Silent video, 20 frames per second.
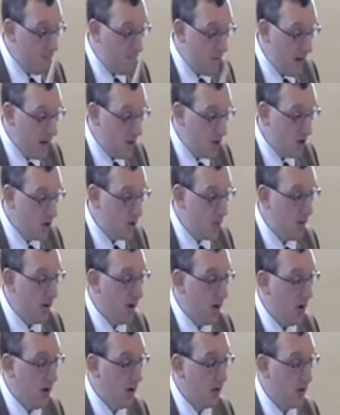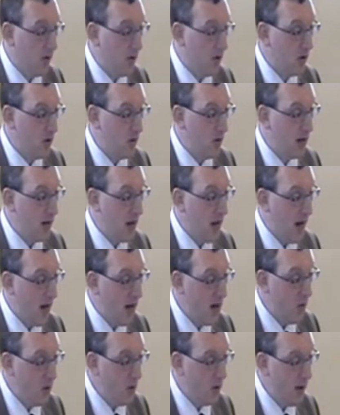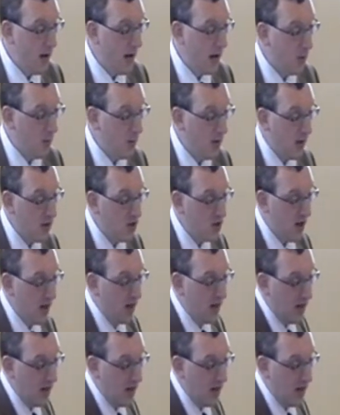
Vengeance belongeth unto me, I will recompense.